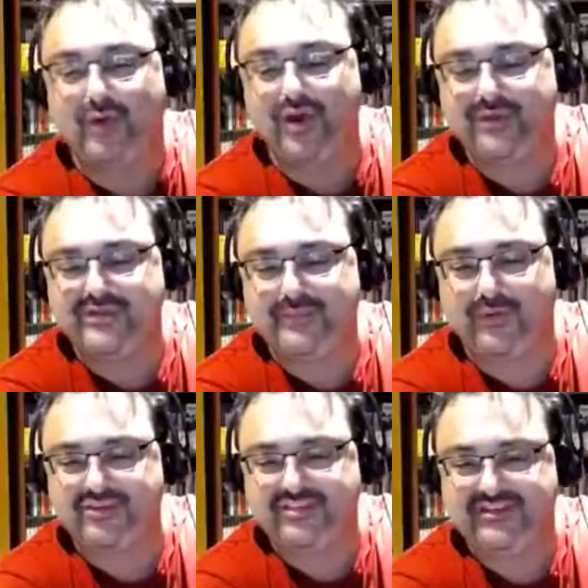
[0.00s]
was born.
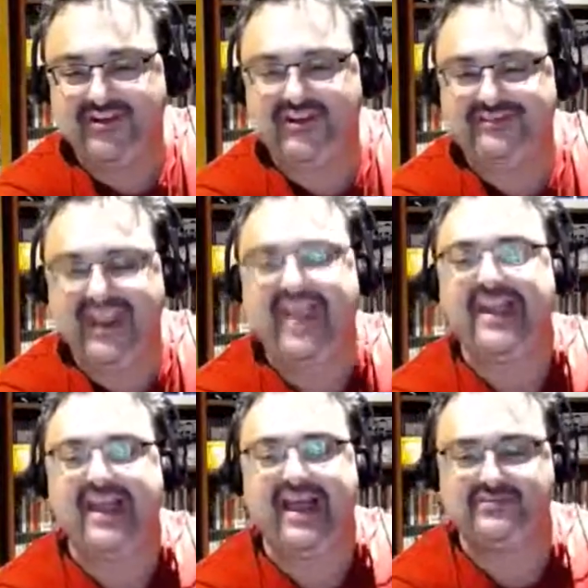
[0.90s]
She turned 10
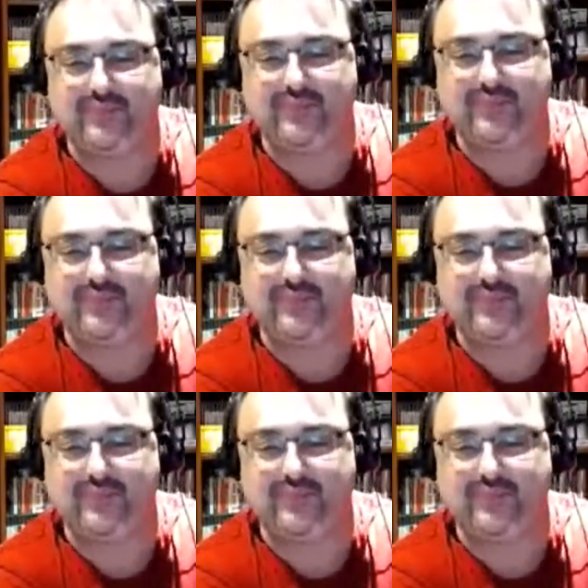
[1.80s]
last week.